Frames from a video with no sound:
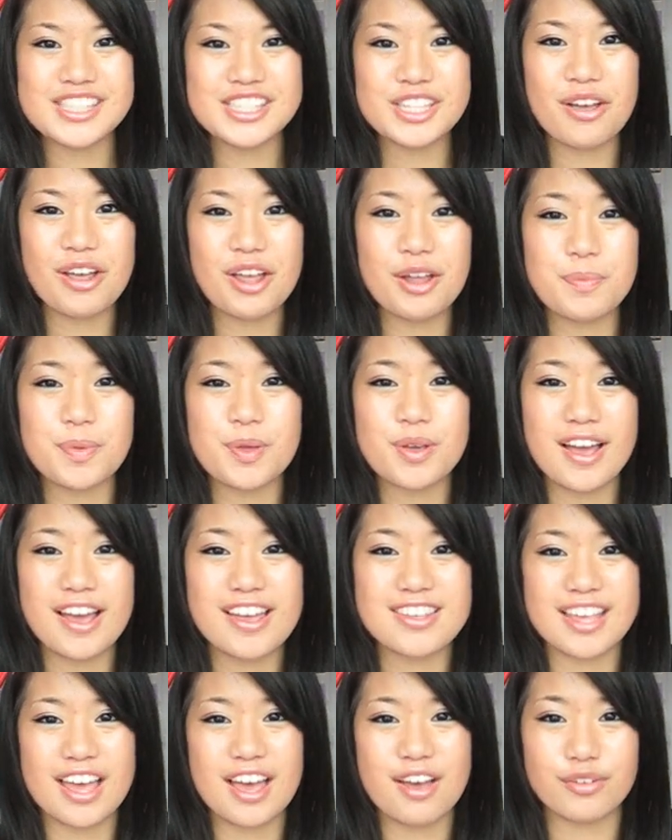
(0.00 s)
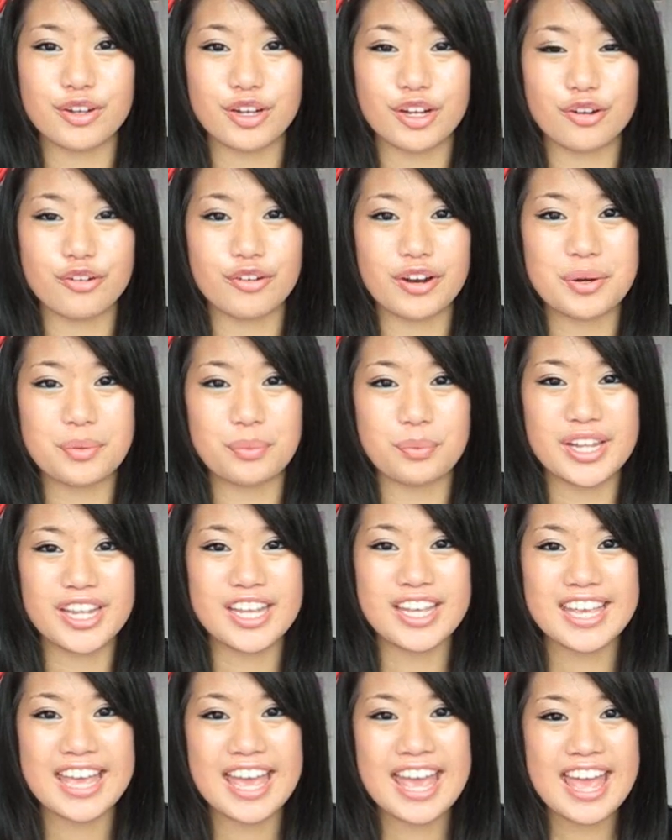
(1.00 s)
So I hope you guys are having a great
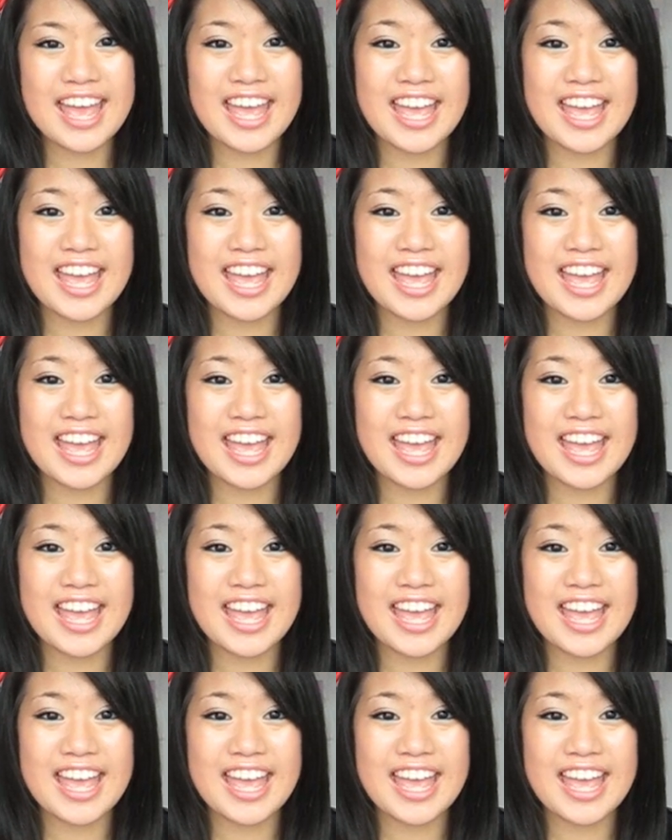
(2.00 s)
week.